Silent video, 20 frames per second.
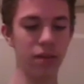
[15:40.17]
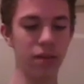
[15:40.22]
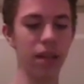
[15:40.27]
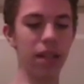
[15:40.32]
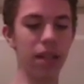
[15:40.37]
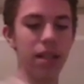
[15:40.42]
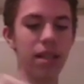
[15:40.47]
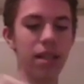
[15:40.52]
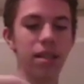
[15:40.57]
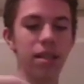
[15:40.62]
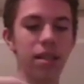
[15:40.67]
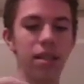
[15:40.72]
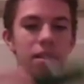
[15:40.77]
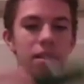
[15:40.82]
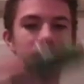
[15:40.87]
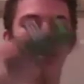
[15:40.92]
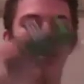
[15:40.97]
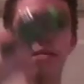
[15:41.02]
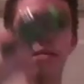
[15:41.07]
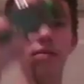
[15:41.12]
And this is
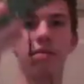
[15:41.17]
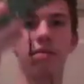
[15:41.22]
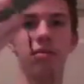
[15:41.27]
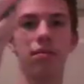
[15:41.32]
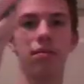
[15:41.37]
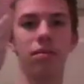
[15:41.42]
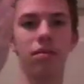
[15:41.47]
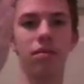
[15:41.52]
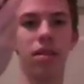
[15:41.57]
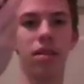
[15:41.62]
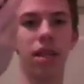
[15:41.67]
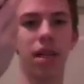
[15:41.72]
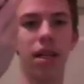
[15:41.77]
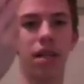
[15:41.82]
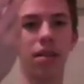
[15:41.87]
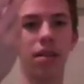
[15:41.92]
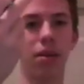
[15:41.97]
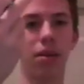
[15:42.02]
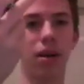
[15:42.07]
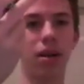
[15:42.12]
a
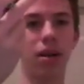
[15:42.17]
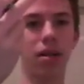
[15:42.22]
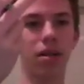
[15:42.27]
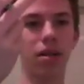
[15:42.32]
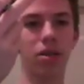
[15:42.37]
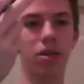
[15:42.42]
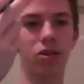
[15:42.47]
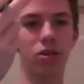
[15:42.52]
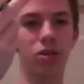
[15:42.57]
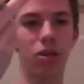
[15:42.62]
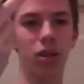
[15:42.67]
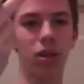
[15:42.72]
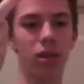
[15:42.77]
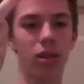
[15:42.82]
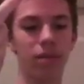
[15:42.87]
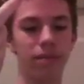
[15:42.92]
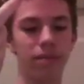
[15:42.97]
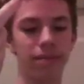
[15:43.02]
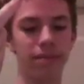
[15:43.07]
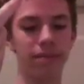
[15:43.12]
taken apart
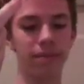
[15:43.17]
controller.